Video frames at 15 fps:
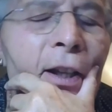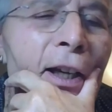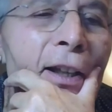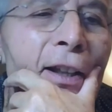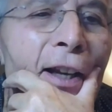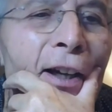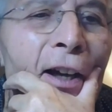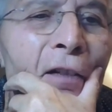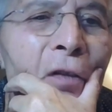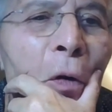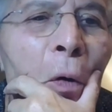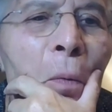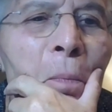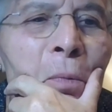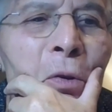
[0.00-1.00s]
then I
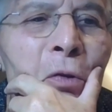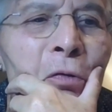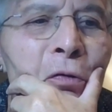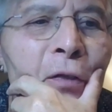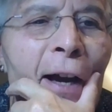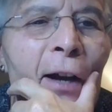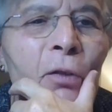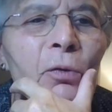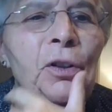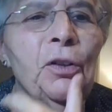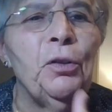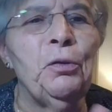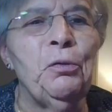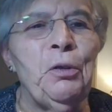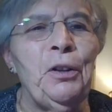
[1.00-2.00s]
hope you found
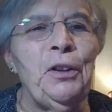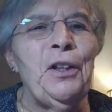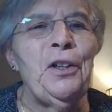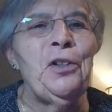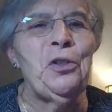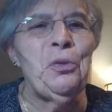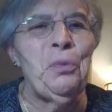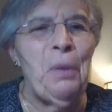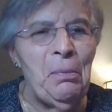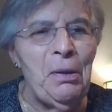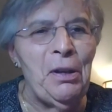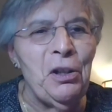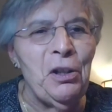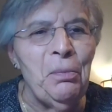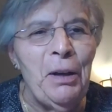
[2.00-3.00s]
religious women
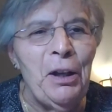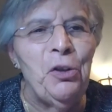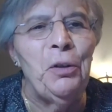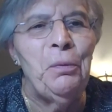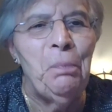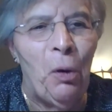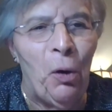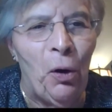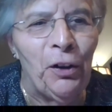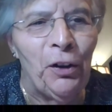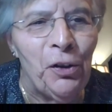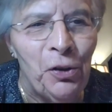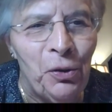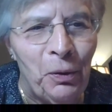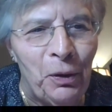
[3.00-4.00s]
to be good
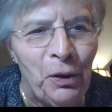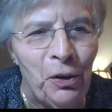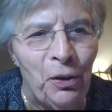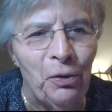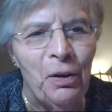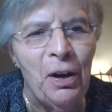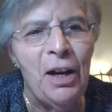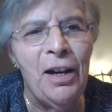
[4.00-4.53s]
partners with you